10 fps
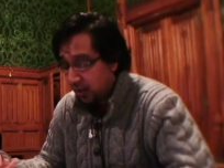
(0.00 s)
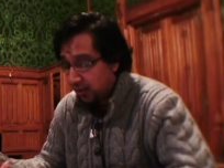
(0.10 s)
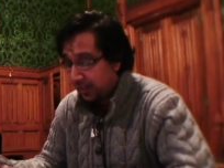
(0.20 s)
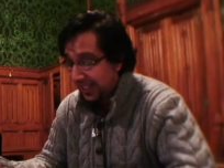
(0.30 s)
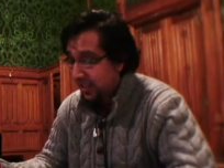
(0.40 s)
a
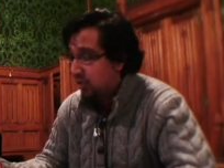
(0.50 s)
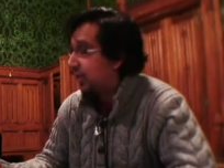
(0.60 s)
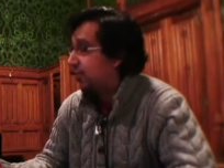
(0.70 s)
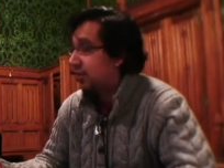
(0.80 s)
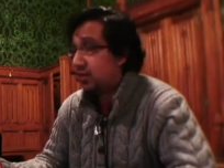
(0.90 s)
police
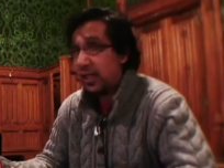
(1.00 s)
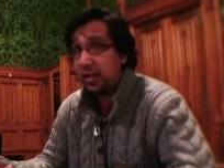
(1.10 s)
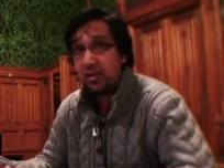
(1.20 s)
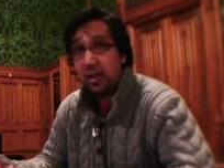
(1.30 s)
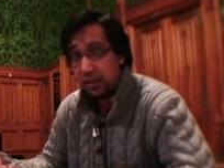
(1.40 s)
chief in,
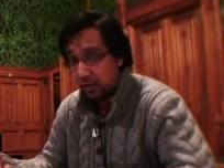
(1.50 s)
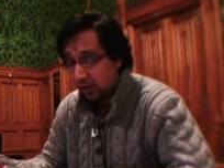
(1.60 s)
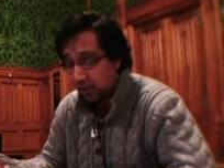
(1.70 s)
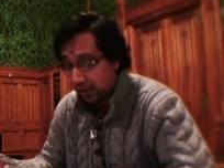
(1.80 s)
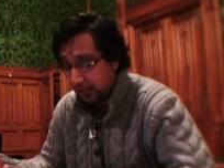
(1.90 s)
in, in
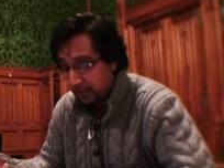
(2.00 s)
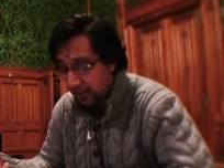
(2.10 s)
Doha,